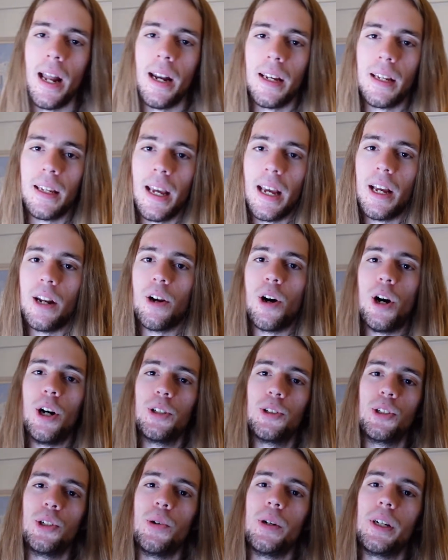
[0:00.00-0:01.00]
And again,
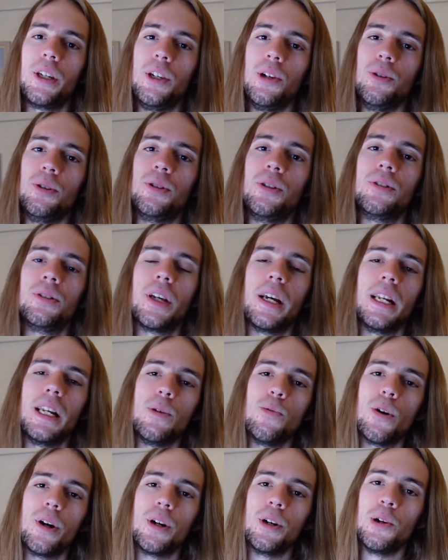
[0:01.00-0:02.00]
also accuses
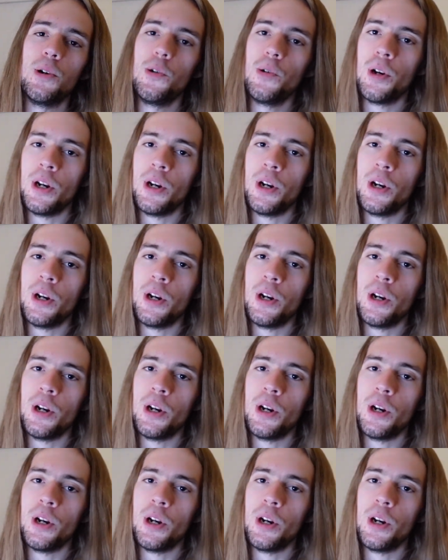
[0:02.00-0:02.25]
anyone who